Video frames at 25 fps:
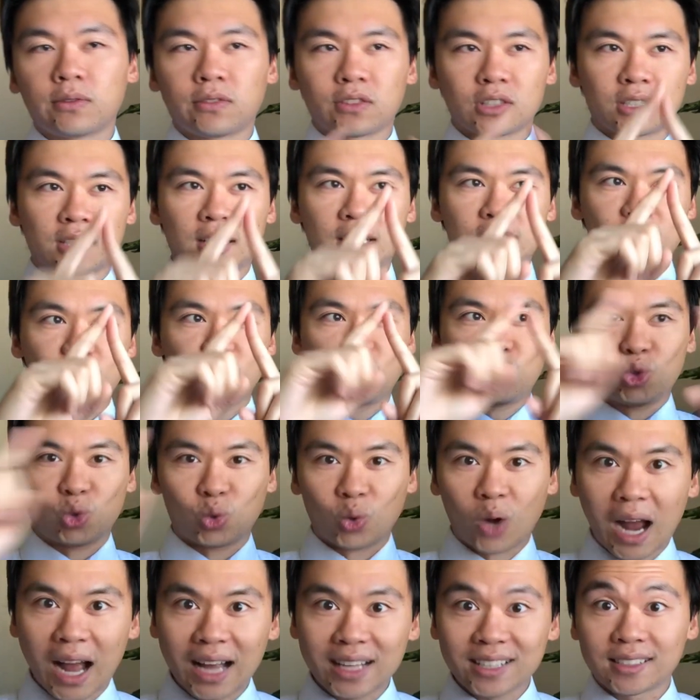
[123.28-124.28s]
for such a
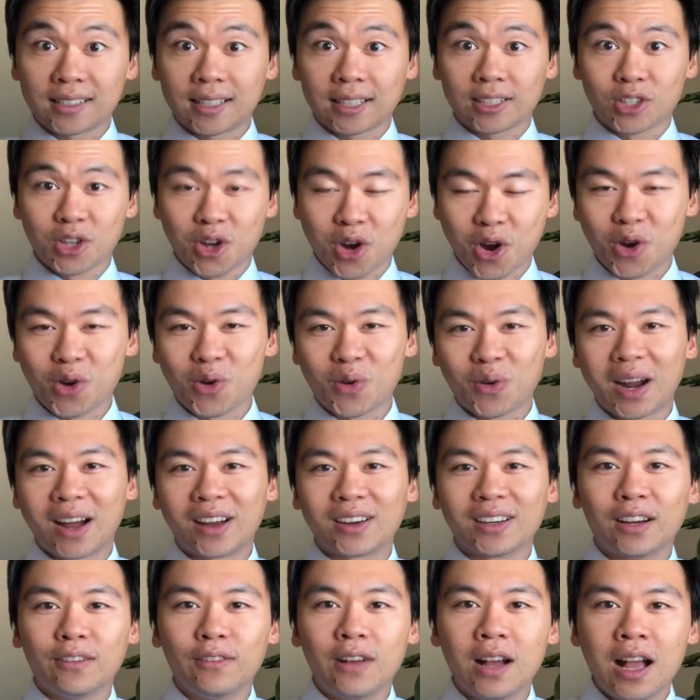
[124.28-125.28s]
drastic
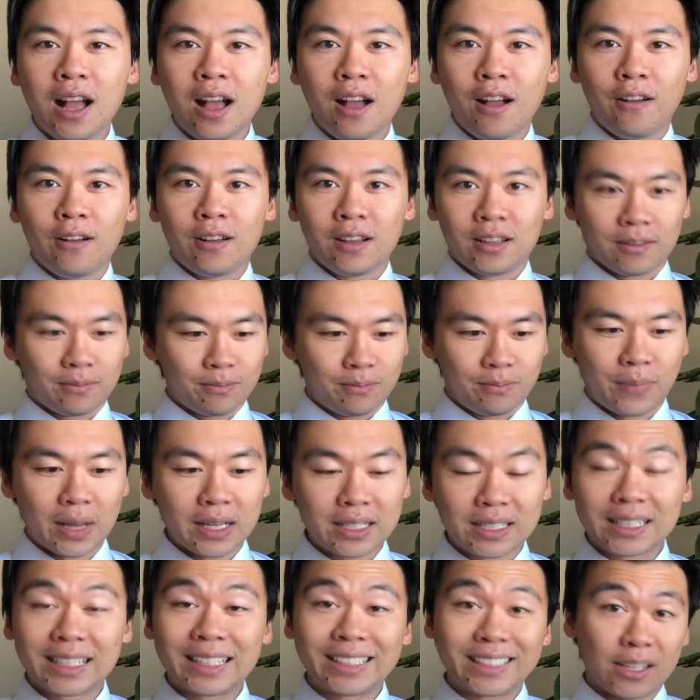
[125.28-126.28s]
turnaround of basically